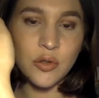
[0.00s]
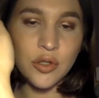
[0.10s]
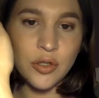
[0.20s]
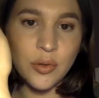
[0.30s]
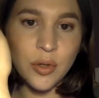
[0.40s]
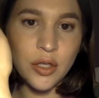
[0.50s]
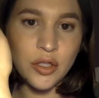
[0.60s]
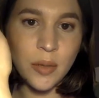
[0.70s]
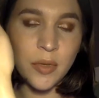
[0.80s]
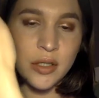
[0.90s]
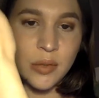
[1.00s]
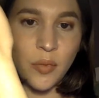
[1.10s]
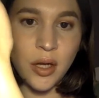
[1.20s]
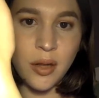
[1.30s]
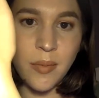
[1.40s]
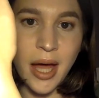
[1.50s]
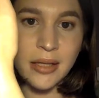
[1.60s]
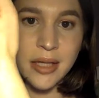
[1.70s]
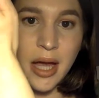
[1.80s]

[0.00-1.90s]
Those are two of the shimmers and one of the mattes.